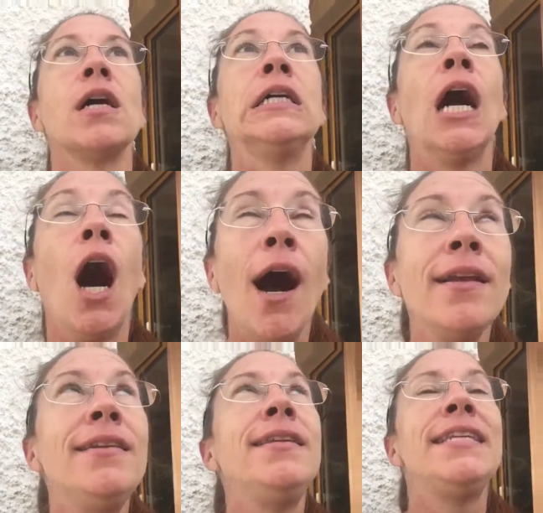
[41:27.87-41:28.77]

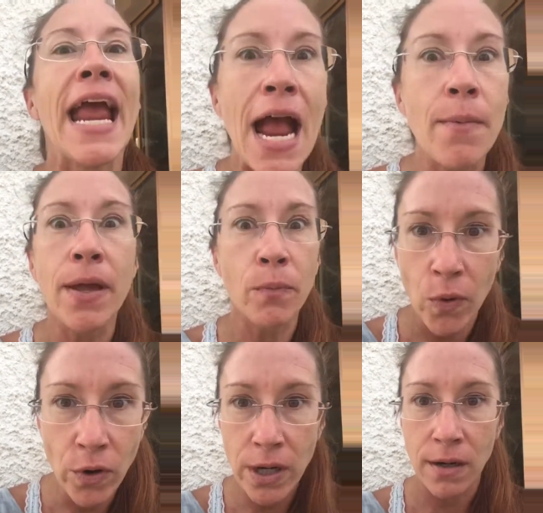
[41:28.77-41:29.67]
goddamn
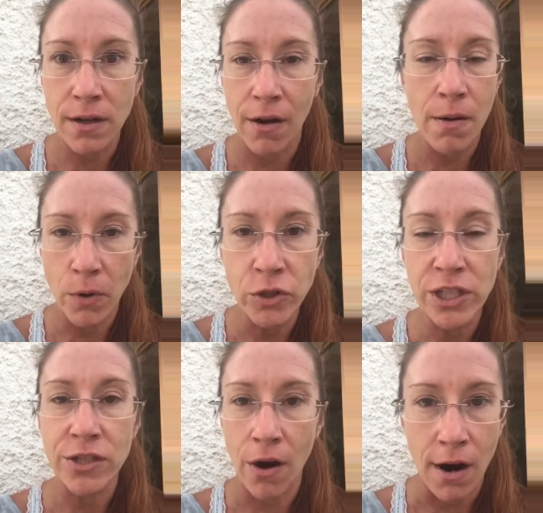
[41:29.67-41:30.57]
important our
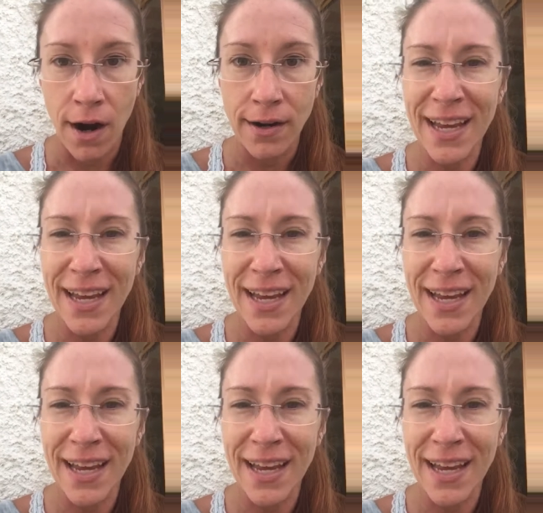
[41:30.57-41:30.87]
emotions are.